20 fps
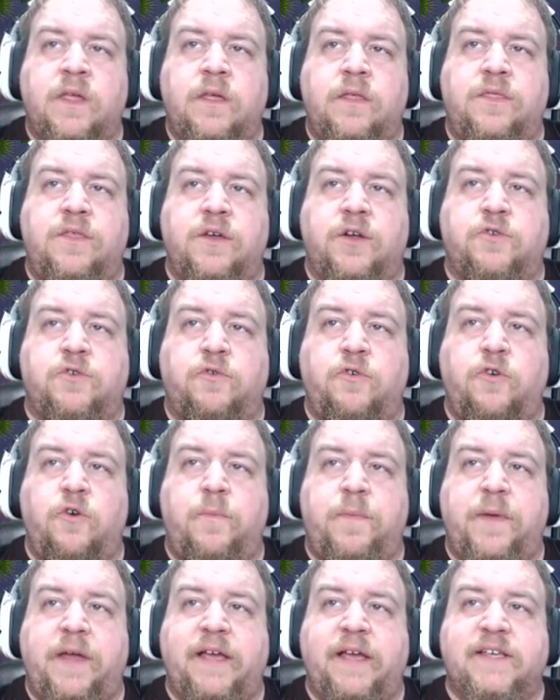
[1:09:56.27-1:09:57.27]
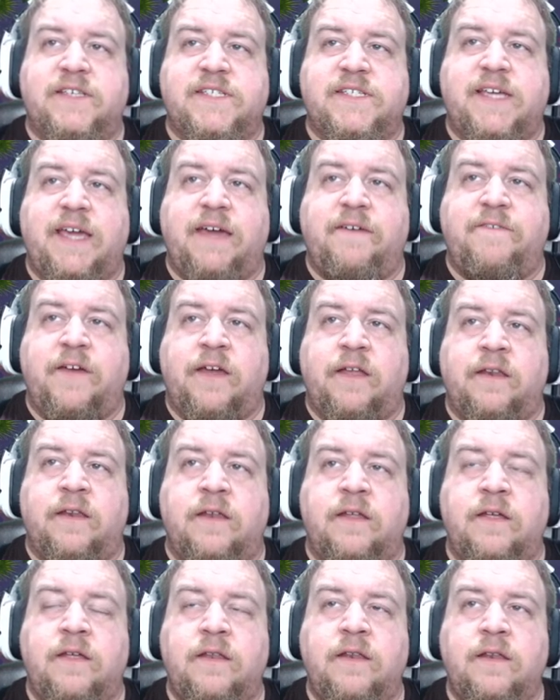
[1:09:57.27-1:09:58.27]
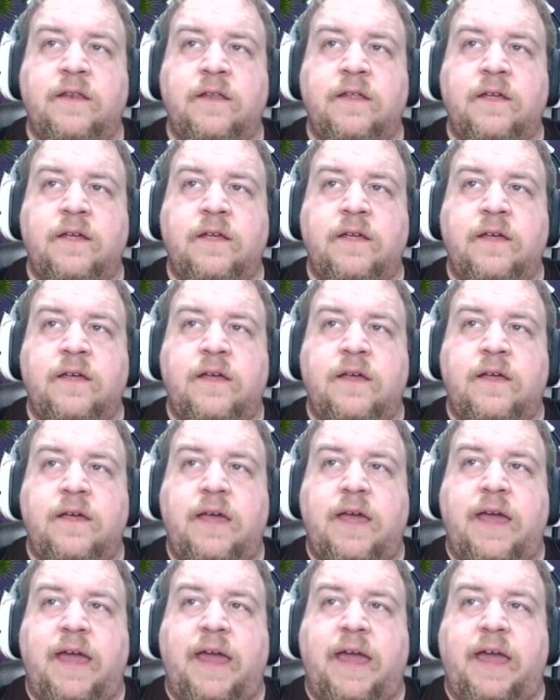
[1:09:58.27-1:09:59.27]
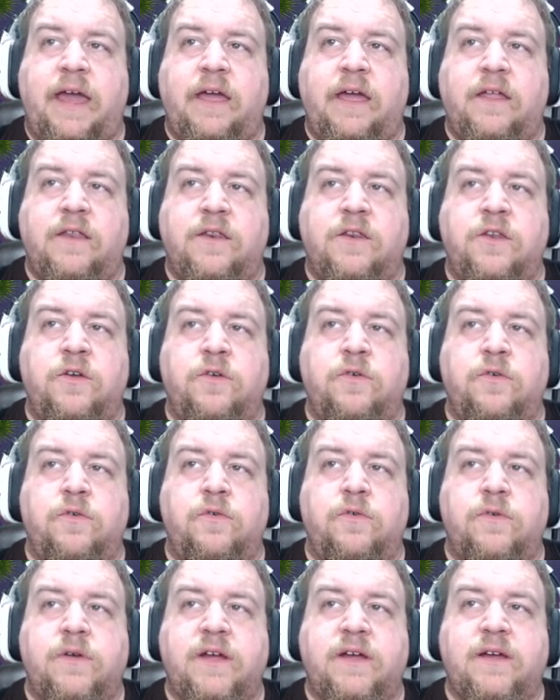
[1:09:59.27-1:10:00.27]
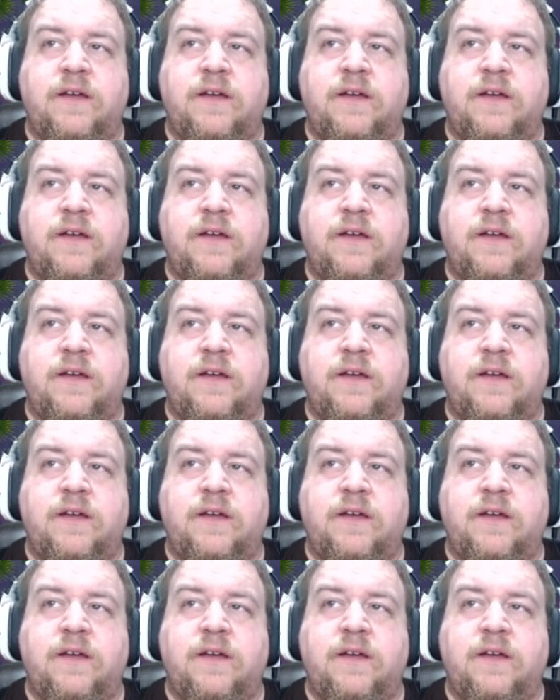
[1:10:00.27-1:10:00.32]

the group is given a new